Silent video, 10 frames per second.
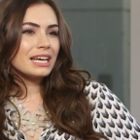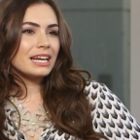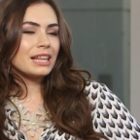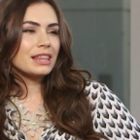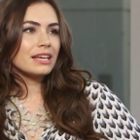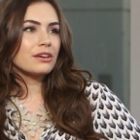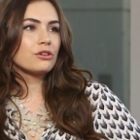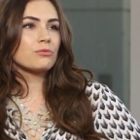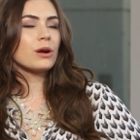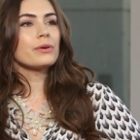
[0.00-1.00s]
And I think
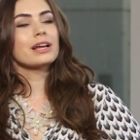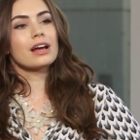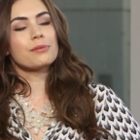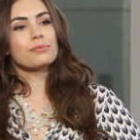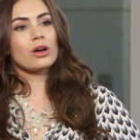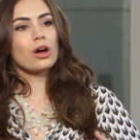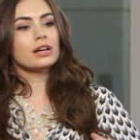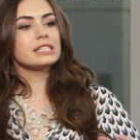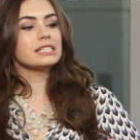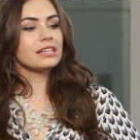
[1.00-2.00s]
growing up
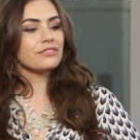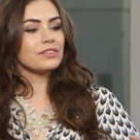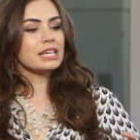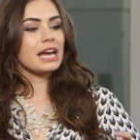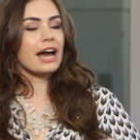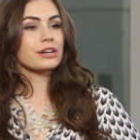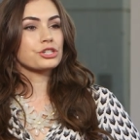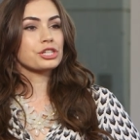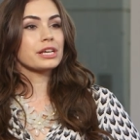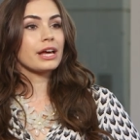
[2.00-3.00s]
on TV
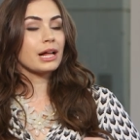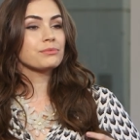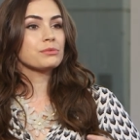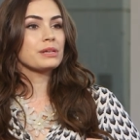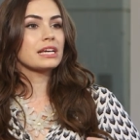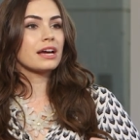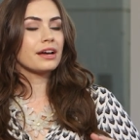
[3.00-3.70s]
actually helped me